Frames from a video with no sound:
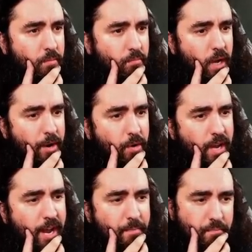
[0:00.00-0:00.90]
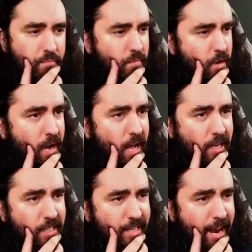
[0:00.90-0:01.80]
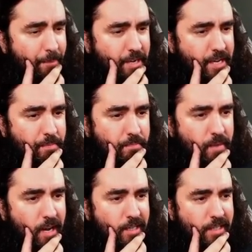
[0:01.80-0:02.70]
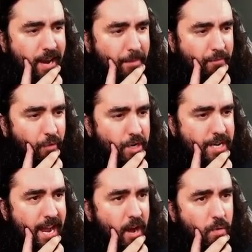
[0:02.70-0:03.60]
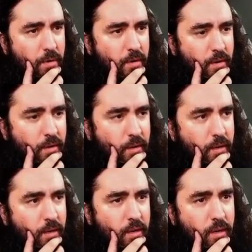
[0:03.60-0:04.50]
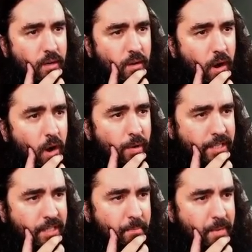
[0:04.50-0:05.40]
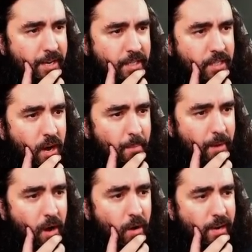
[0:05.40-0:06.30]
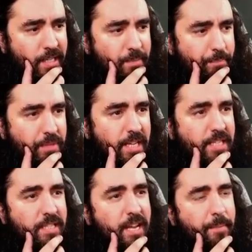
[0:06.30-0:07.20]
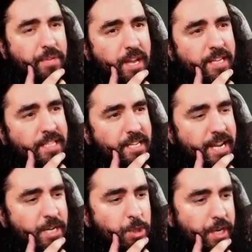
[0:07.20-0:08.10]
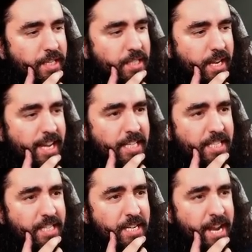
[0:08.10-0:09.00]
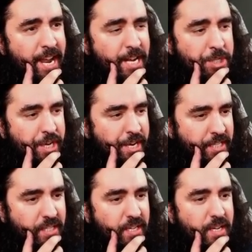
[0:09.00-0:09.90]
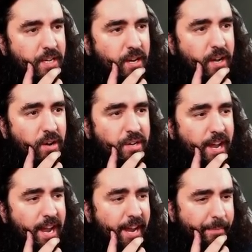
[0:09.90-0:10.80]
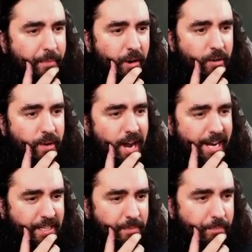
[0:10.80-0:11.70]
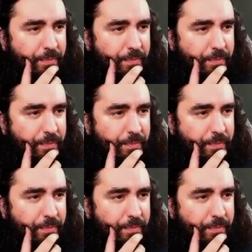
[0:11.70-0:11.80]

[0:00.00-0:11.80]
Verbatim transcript: But okay. I'll accept it. I'll accept it for now. Uh, oh, it's the mere zom. Oh, it's it's uh, yeah, it's ninjas. It's ninjas. Okay, all right.